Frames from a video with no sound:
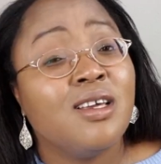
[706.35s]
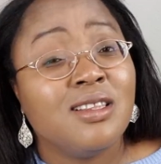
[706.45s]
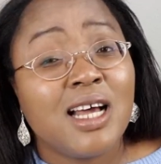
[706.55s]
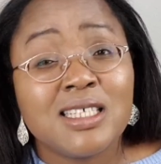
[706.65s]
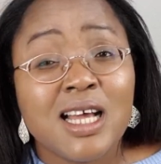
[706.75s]

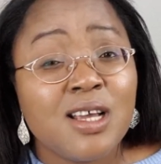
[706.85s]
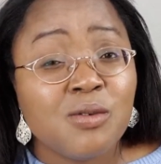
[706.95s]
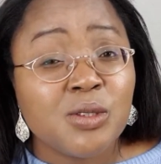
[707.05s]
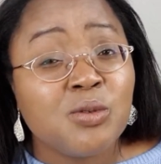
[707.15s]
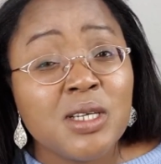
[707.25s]
That's how he
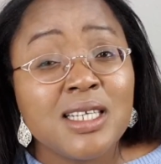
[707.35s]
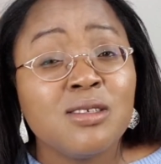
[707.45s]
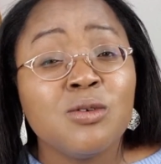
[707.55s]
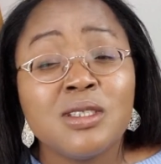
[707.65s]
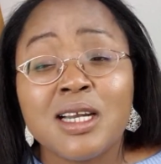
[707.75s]
was doing
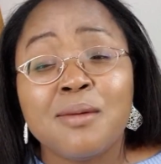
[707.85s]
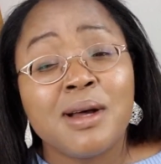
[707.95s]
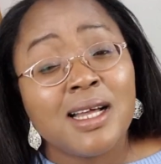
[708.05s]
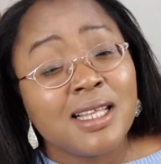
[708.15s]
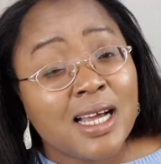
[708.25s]
his own
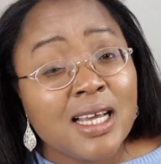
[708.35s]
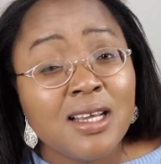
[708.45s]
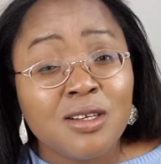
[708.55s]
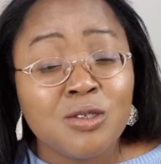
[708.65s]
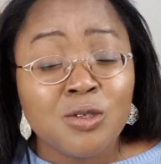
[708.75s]
drama, attacking
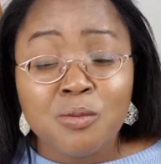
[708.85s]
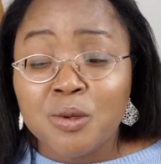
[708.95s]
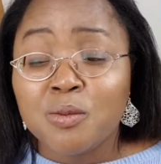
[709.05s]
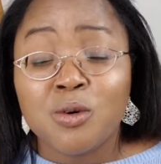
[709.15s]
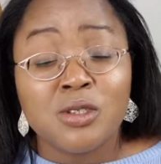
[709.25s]
his own
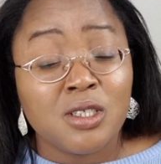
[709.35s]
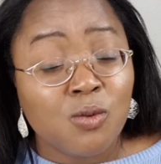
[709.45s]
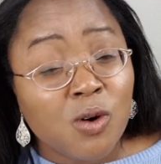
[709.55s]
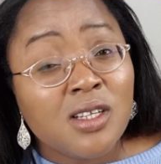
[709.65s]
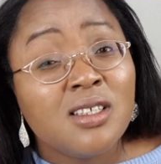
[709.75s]
people, until
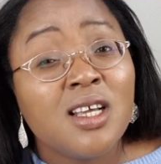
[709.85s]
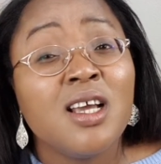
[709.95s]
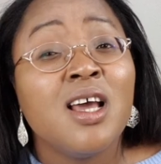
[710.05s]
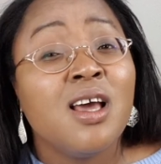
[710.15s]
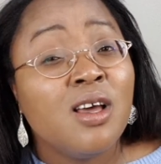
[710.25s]
one day
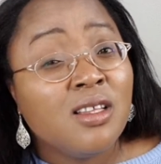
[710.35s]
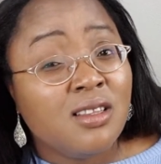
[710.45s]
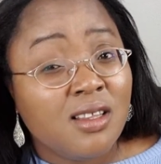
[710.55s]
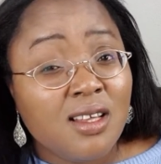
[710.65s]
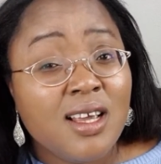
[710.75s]

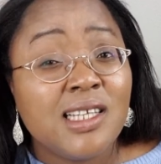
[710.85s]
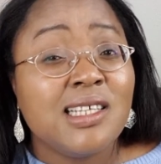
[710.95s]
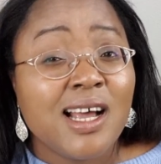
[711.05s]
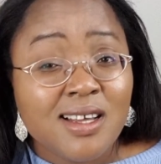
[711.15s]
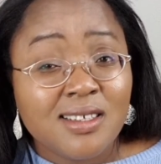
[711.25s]
the thing
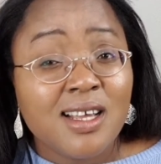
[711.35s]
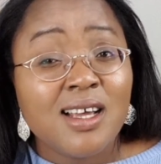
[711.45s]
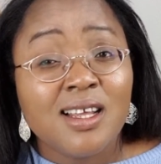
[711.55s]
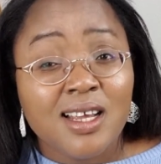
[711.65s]
entered his head.